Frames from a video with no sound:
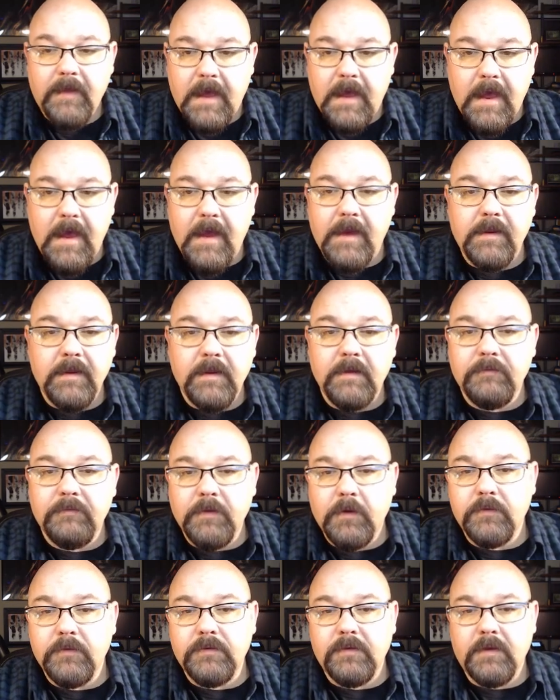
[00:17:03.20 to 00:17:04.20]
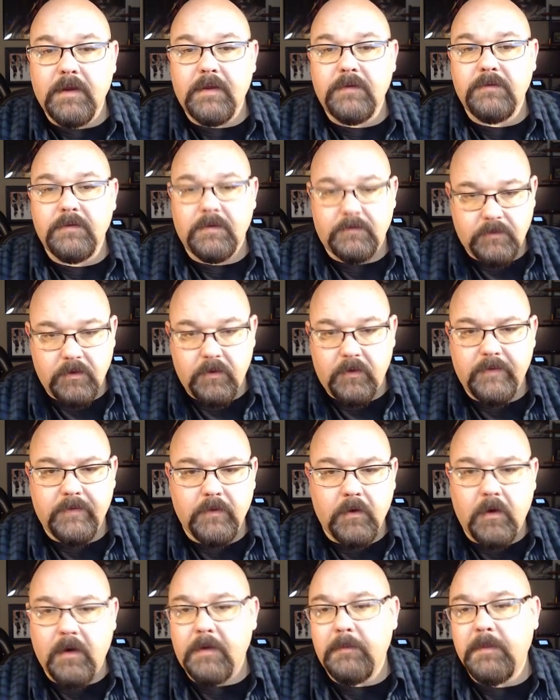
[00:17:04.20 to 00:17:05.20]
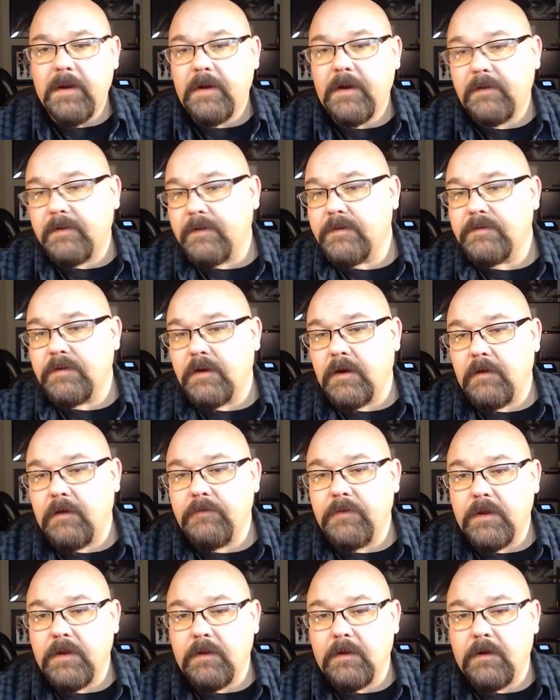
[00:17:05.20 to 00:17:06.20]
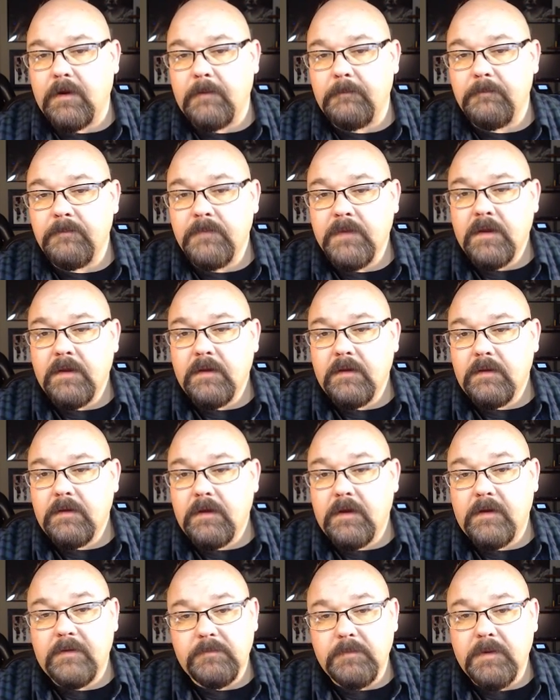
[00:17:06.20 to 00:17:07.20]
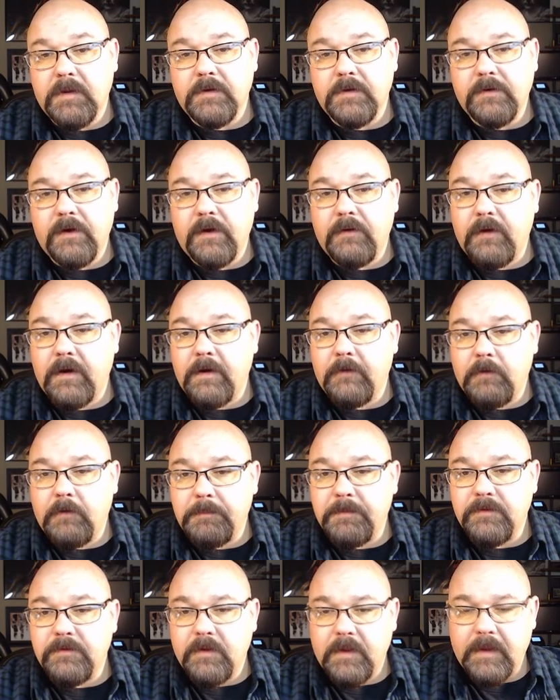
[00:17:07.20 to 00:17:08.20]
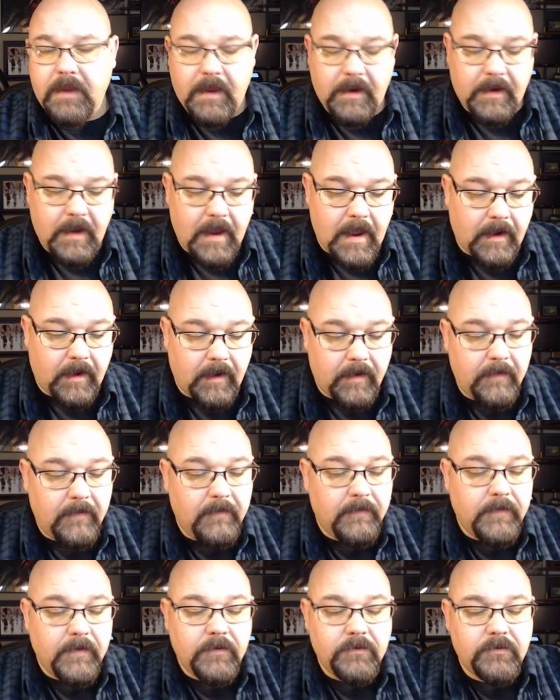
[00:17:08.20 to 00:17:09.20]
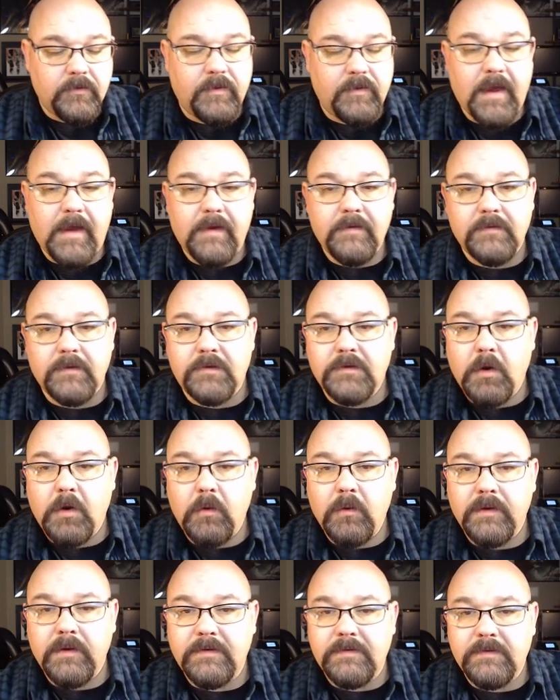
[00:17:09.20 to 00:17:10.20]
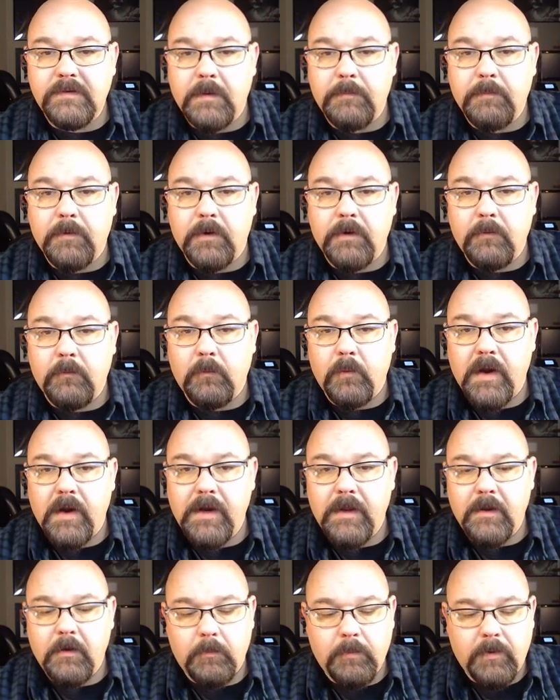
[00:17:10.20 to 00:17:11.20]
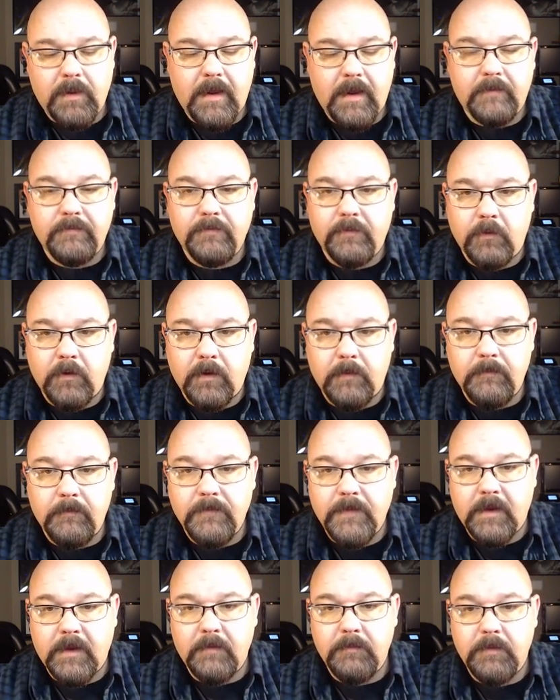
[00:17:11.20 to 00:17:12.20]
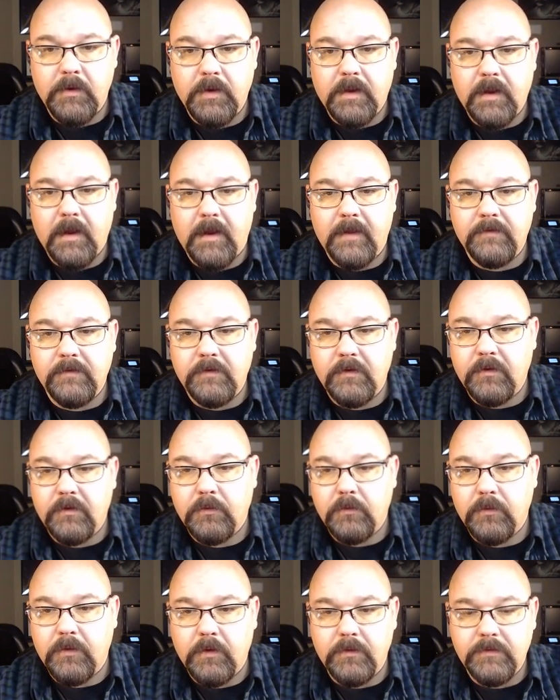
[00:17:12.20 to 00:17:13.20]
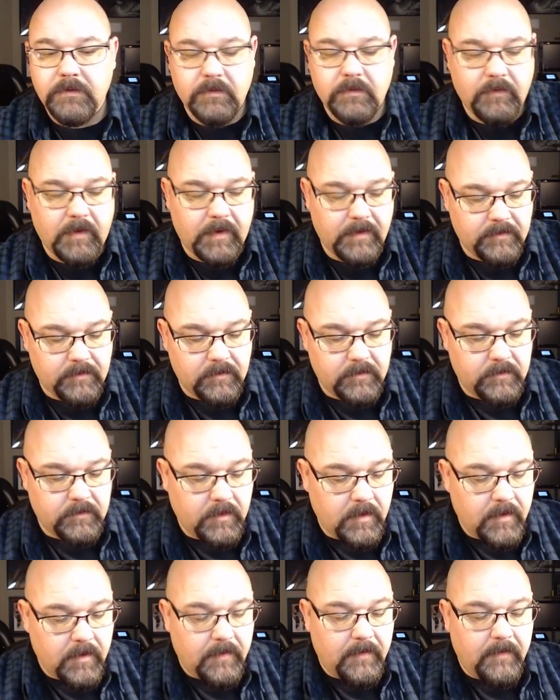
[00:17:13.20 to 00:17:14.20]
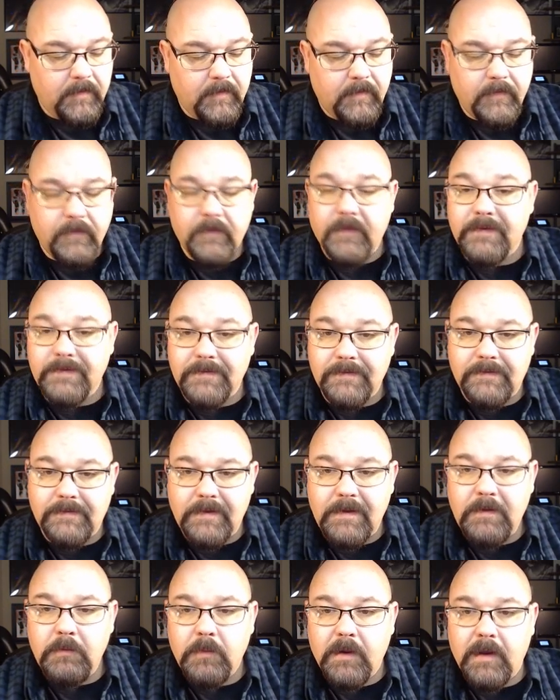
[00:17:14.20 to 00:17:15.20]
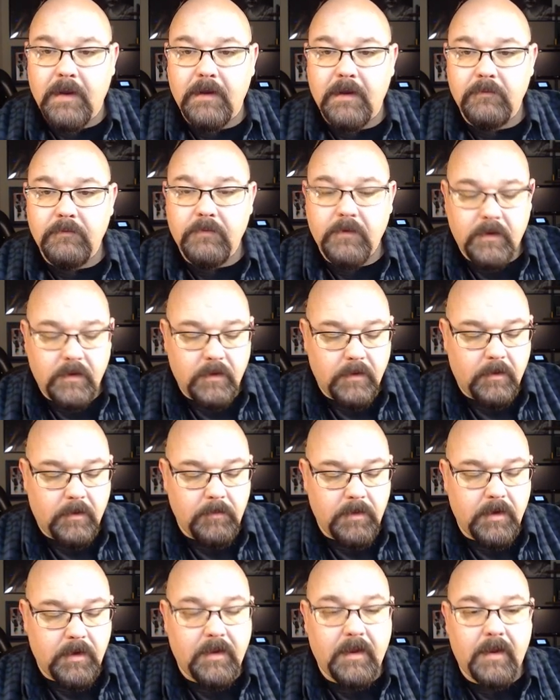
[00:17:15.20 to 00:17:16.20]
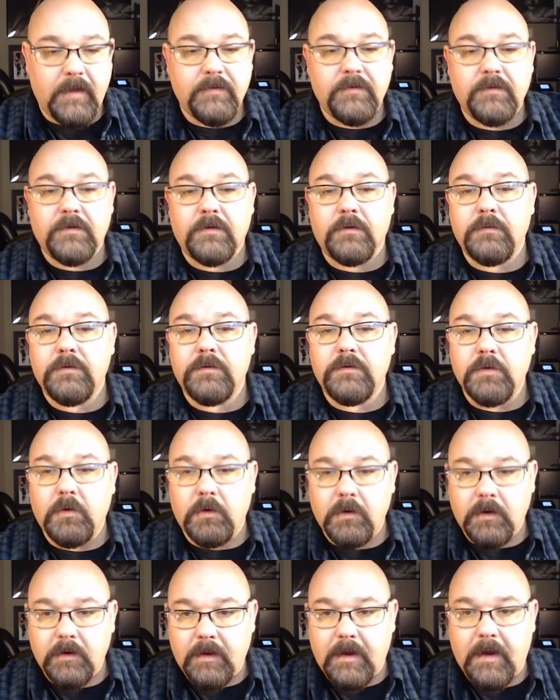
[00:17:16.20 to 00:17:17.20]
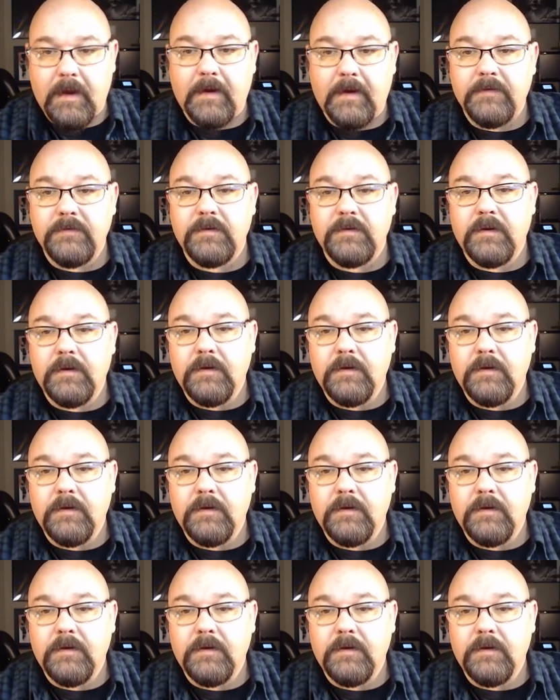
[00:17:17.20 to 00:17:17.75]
any of those things is going to automatically set off the alarm, and it's military-grade encrypted so they can't hack it. So that is a totally separate radio platform that communicates through those devices. The Z-Wave communicates through door locks,